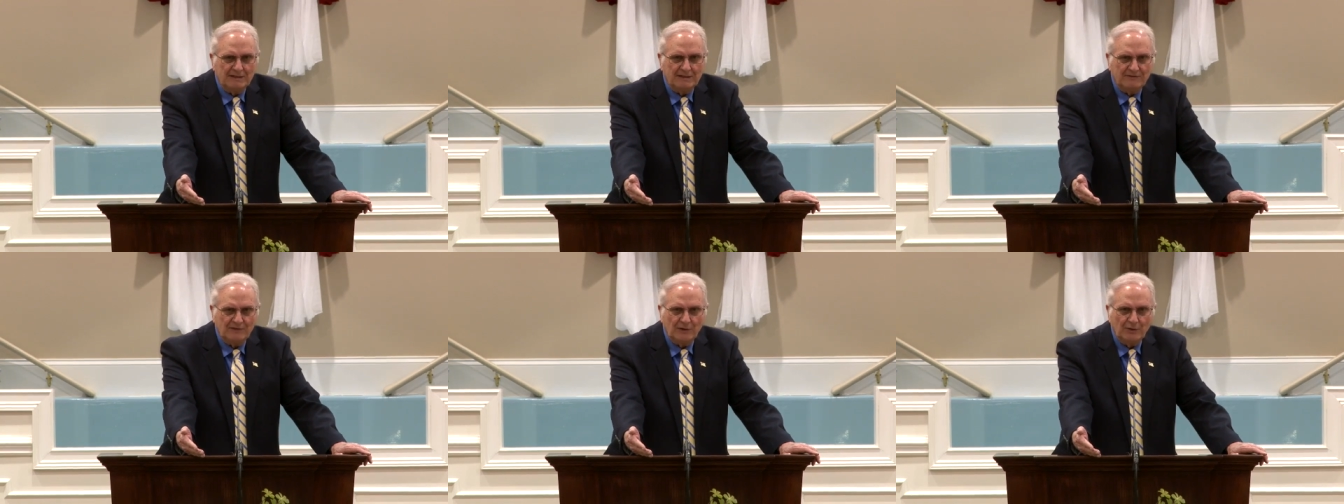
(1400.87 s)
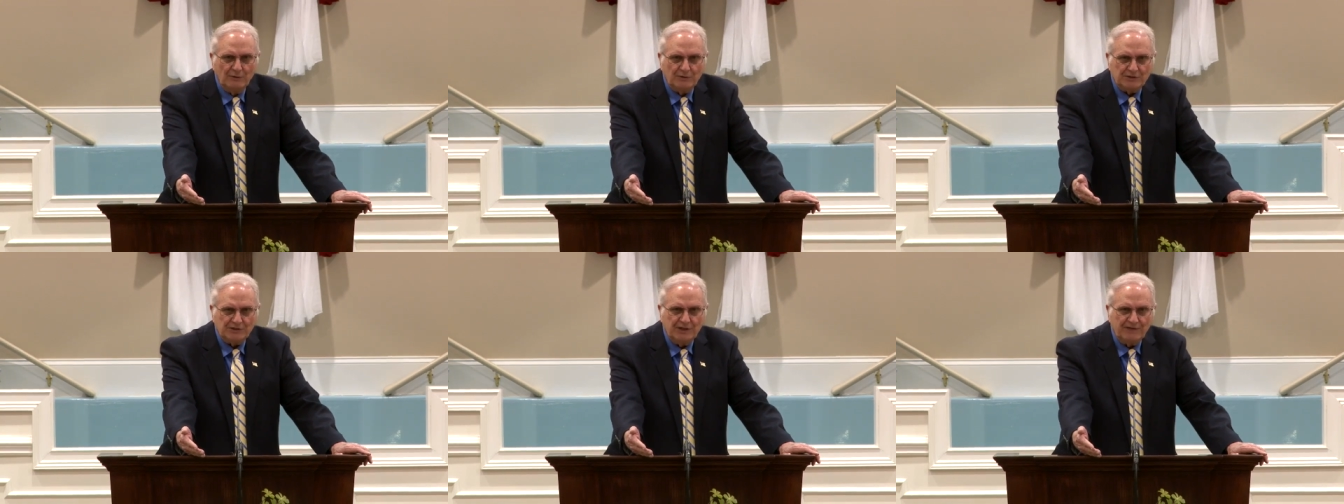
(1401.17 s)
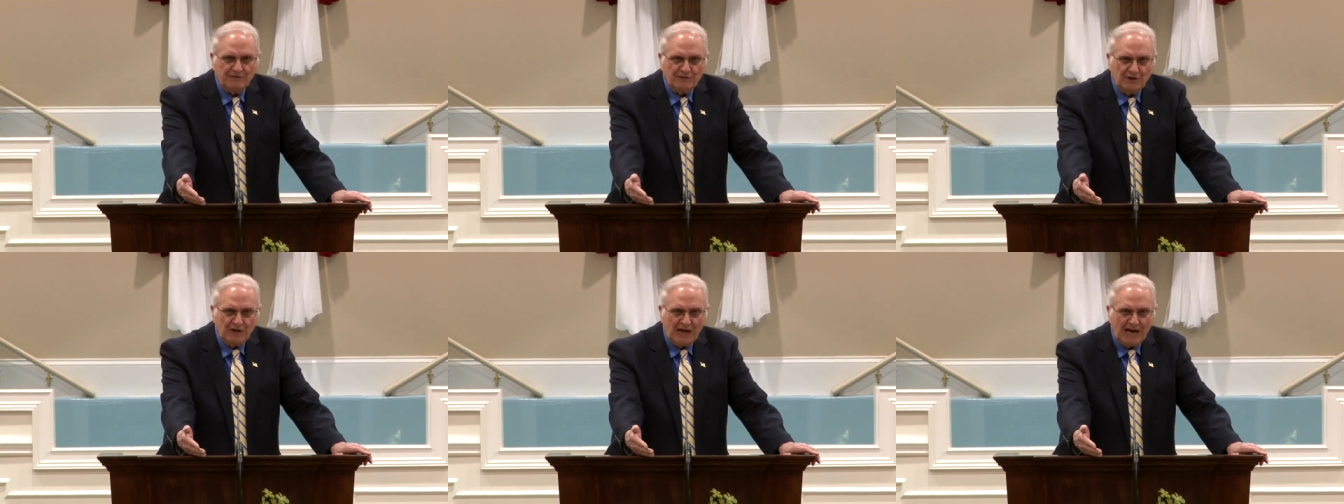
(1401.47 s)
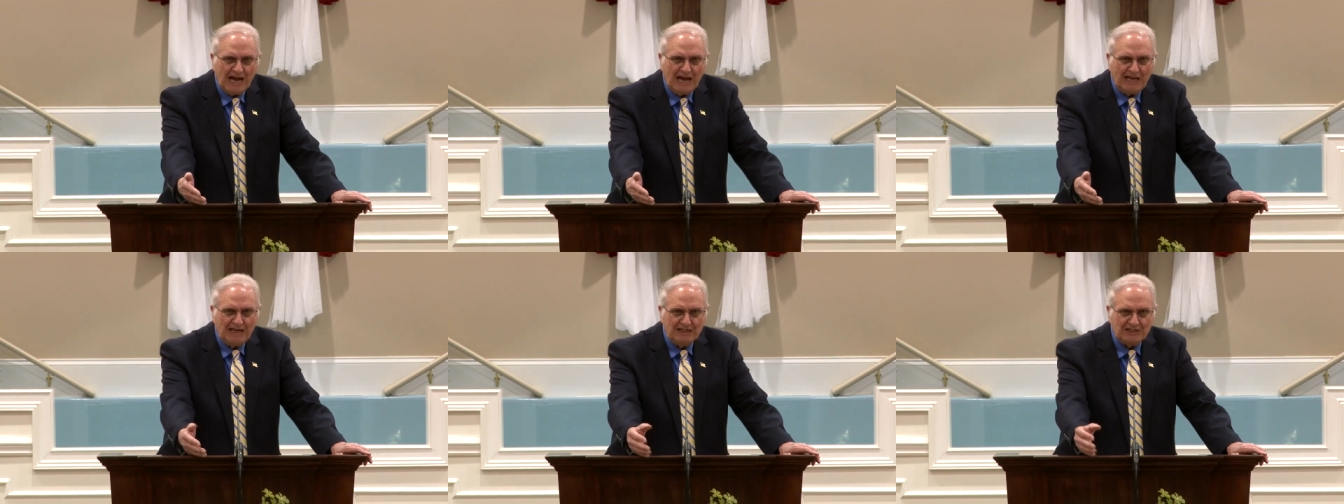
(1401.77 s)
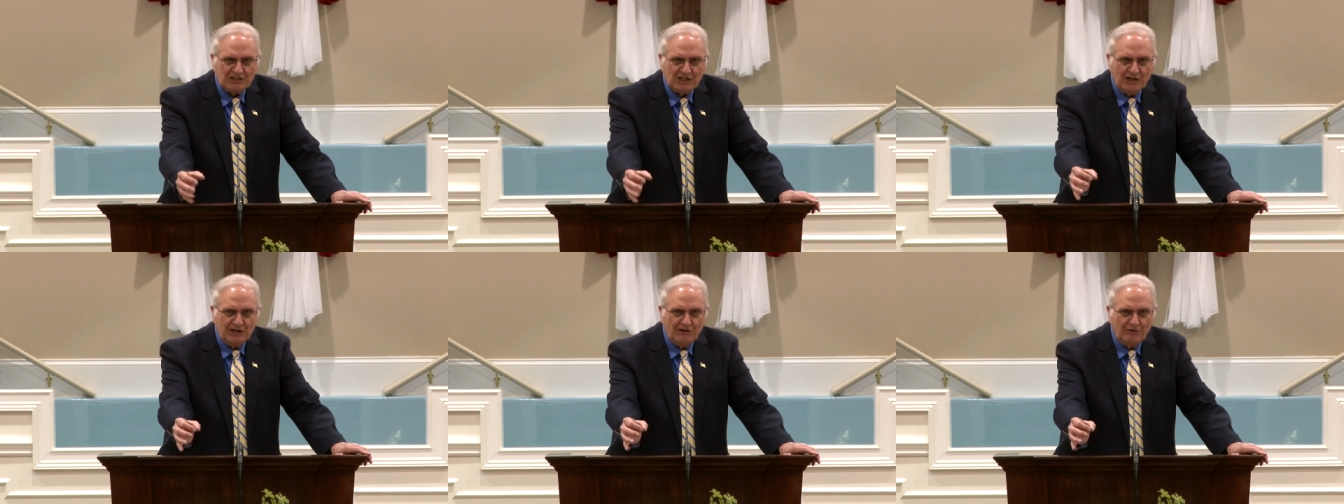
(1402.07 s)
Folks, if you had
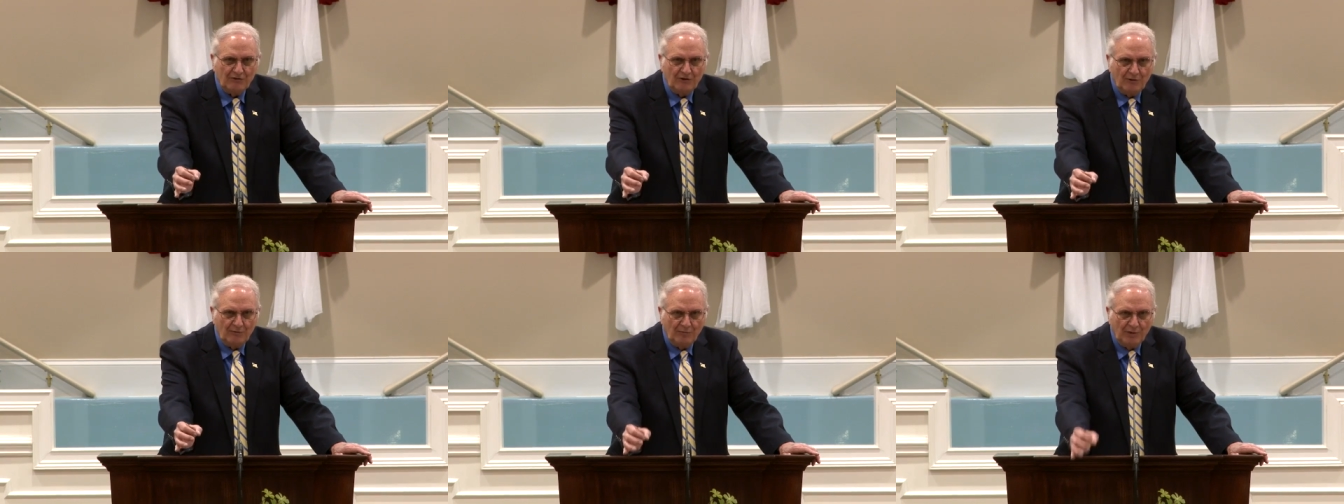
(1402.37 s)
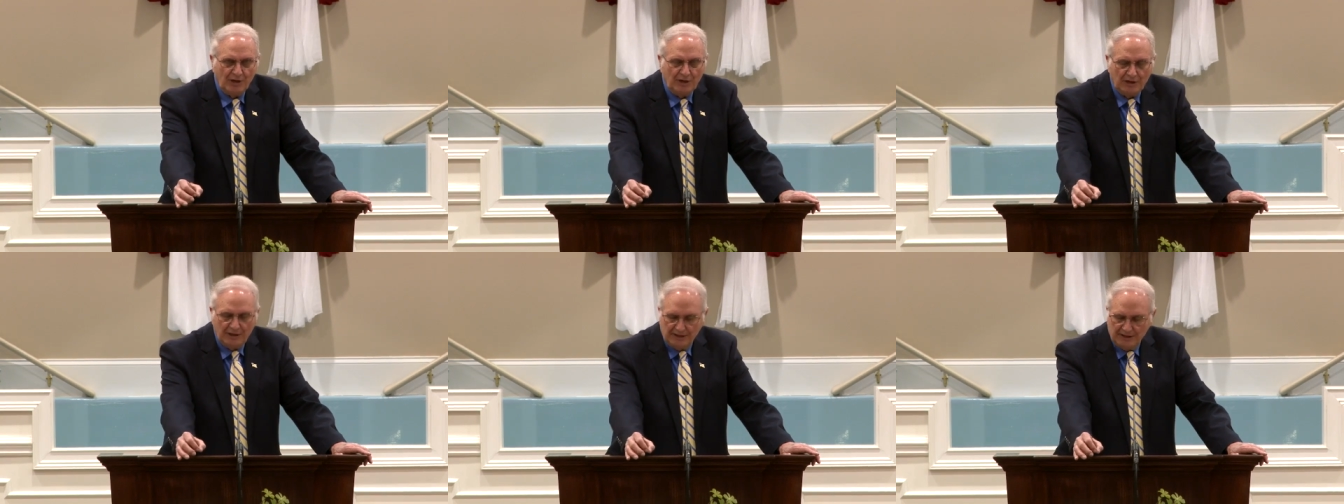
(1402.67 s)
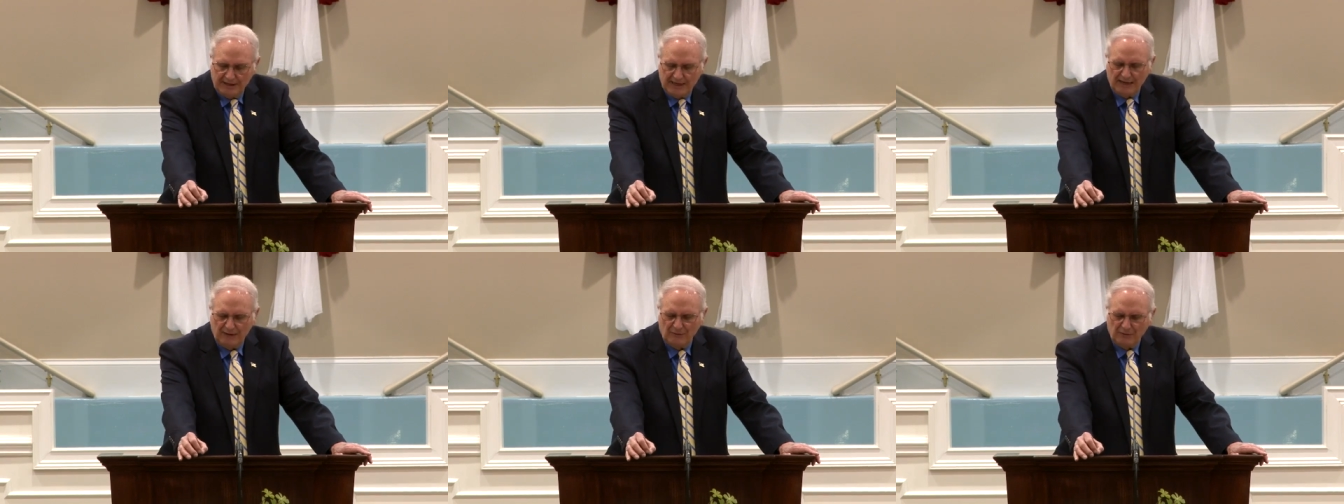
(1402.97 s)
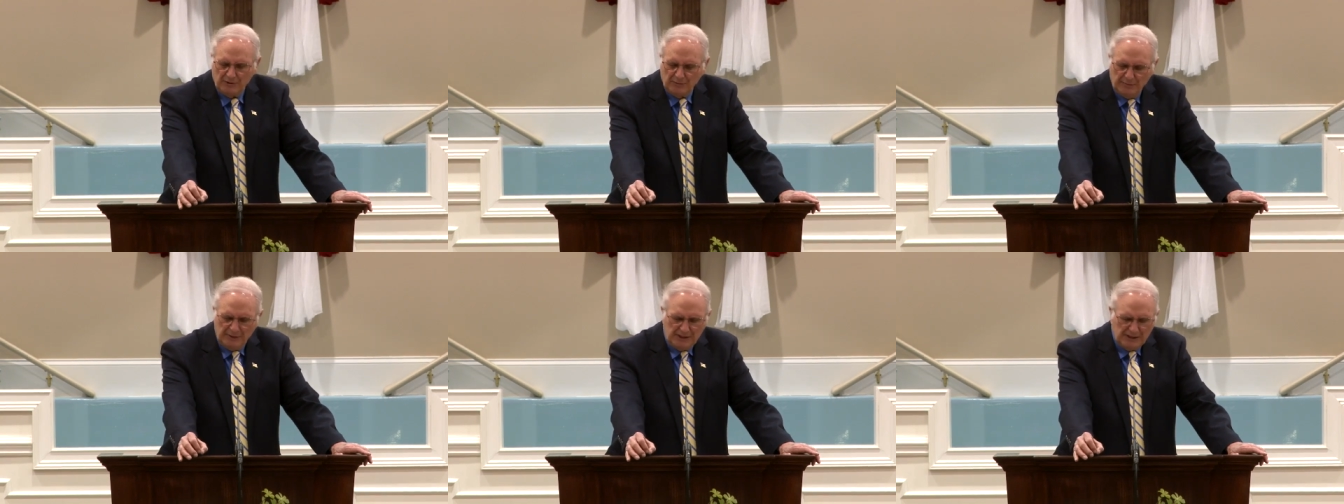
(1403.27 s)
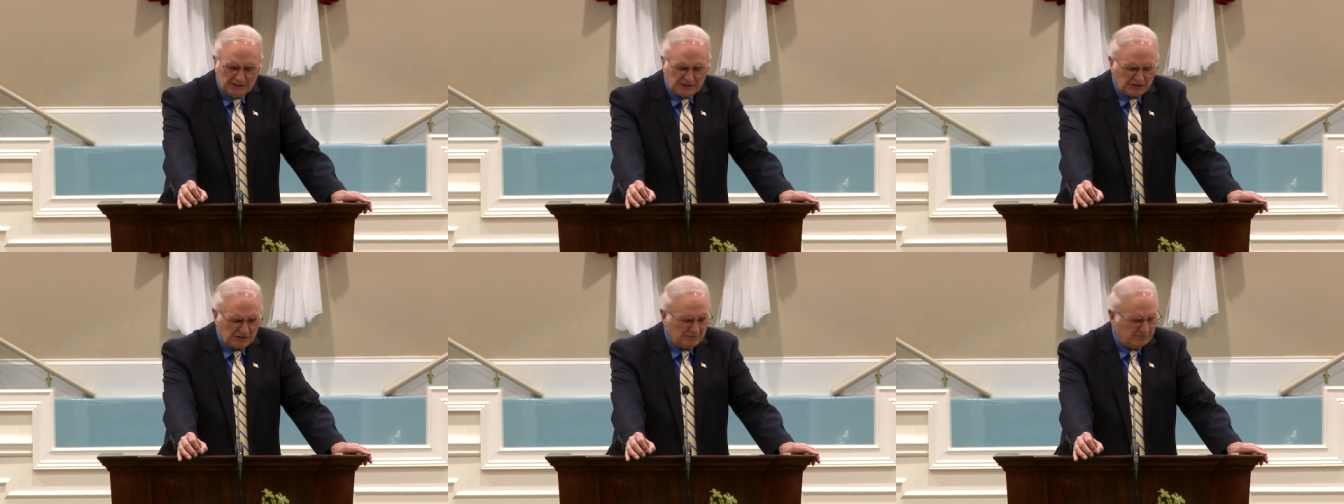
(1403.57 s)
his literal blood, and I want to
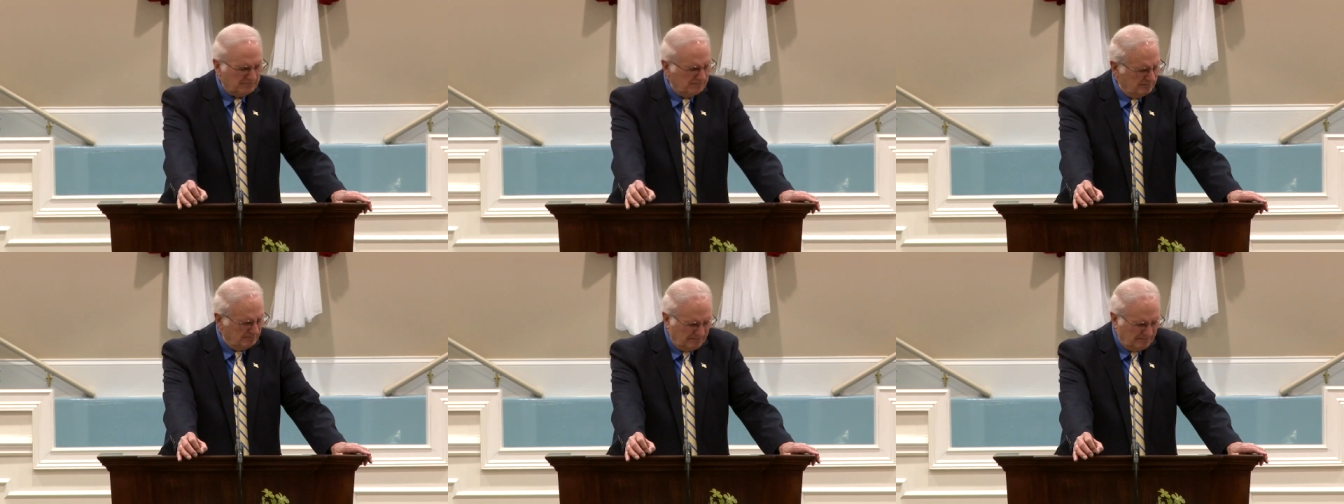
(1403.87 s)
be as,